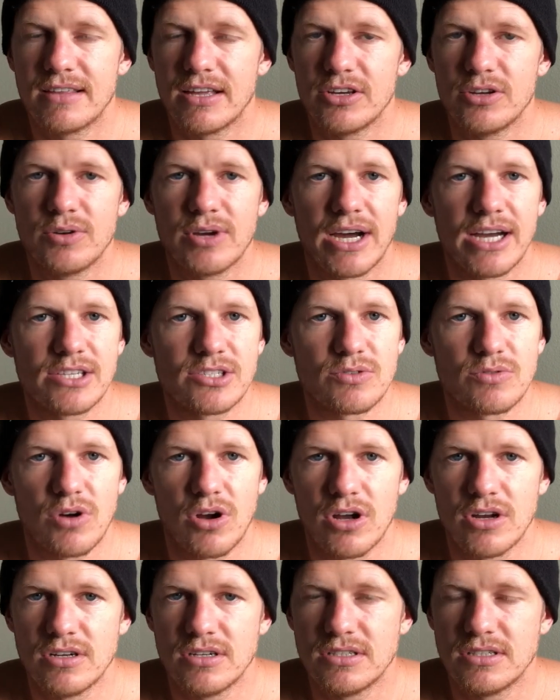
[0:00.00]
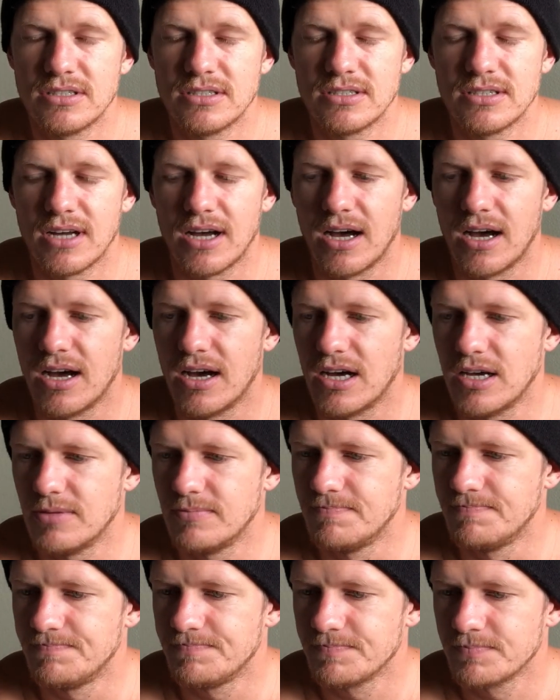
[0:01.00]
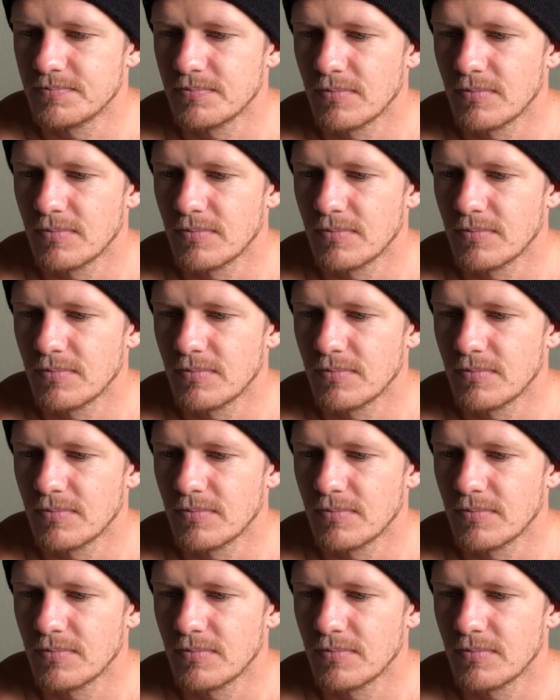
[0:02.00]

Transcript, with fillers: that you guys are on. Um,